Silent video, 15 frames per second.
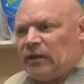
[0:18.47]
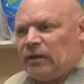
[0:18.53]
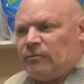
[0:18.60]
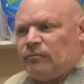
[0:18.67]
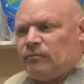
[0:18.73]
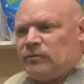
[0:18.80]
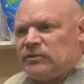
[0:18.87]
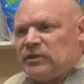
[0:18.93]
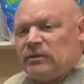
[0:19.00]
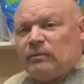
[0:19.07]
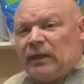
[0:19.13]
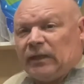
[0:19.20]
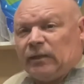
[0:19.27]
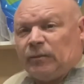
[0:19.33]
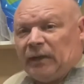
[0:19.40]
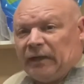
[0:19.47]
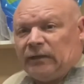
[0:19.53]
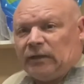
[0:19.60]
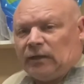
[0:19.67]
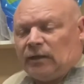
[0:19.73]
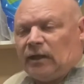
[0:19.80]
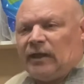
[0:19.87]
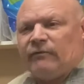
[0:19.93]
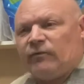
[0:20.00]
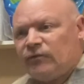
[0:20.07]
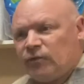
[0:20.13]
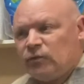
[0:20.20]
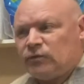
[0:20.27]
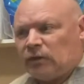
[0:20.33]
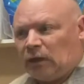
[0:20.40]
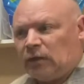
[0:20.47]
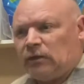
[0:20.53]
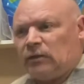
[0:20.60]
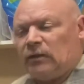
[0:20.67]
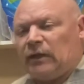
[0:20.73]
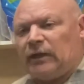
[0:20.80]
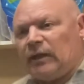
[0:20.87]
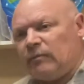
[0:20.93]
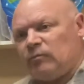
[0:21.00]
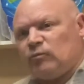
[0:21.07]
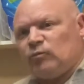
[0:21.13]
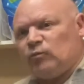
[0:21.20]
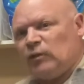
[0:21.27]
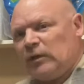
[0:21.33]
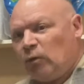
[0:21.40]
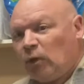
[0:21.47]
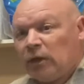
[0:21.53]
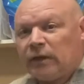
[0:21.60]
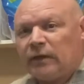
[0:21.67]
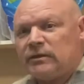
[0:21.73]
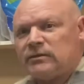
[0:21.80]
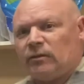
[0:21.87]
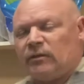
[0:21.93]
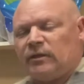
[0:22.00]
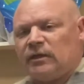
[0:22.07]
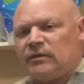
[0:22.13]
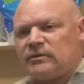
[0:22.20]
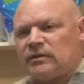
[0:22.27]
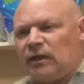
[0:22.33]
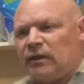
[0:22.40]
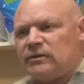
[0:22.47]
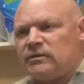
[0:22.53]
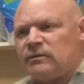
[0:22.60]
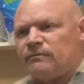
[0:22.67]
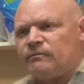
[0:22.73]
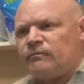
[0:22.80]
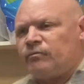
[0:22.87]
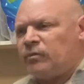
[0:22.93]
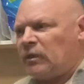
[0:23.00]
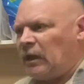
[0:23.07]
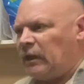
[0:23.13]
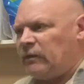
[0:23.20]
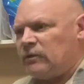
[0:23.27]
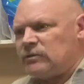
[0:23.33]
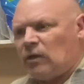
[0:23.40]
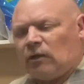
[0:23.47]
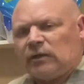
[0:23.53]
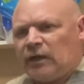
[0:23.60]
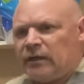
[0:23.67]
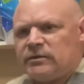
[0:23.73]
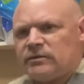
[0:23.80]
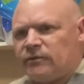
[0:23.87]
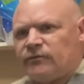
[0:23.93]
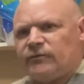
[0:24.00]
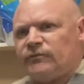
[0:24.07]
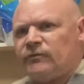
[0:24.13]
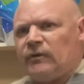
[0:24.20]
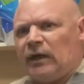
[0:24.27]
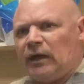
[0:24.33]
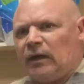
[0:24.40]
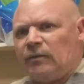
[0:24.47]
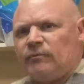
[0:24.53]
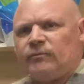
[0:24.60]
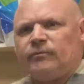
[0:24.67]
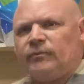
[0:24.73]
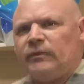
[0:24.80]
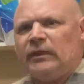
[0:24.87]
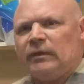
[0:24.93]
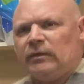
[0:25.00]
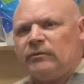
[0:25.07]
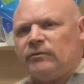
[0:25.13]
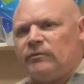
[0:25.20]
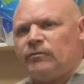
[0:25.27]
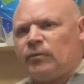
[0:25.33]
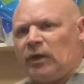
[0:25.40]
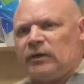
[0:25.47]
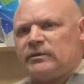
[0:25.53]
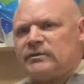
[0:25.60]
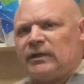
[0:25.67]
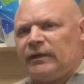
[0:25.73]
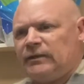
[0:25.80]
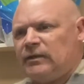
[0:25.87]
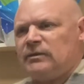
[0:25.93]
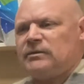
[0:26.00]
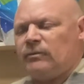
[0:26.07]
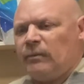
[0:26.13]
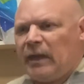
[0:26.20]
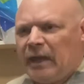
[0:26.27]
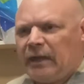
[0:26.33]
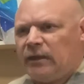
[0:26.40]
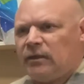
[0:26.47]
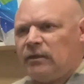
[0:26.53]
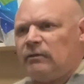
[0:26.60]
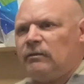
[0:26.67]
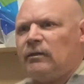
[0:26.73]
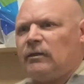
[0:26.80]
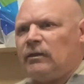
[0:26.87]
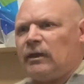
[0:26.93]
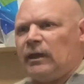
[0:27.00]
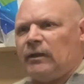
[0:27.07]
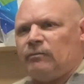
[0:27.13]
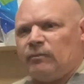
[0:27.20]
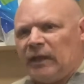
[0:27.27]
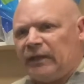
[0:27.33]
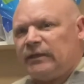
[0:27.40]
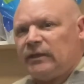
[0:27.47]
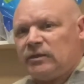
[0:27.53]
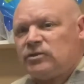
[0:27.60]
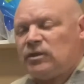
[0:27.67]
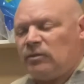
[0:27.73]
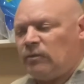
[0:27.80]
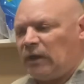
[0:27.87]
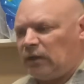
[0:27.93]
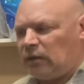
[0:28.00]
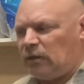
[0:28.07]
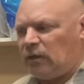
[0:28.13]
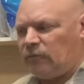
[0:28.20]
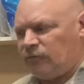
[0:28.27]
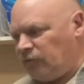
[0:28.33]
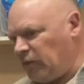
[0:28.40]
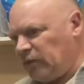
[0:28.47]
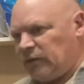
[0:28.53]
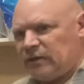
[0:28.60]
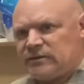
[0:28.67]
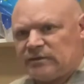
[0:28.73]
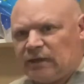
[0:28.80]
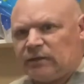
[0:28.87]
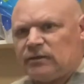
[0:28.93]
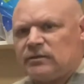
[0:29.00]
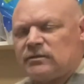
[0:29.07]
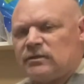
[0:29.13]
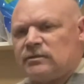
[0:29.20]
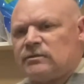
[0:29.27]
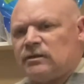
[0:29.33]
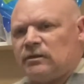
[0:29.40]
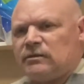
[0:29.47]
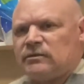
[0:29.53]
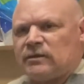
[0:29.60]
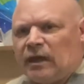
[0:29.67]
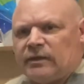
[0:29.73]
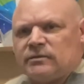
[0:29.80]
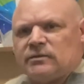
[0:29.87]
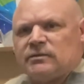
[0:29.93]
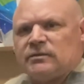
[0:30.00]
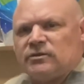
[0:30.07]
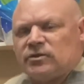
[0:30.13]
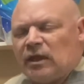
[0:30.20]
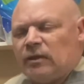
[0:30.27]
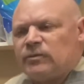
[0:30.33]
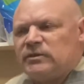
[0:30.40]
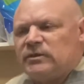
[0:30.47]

sheet metal bending. I have a food truck and I'm reworking some of the insides, and there's all kinds of parts I need to make and bend in sheet metal of various thicknesses and sizes and shapes.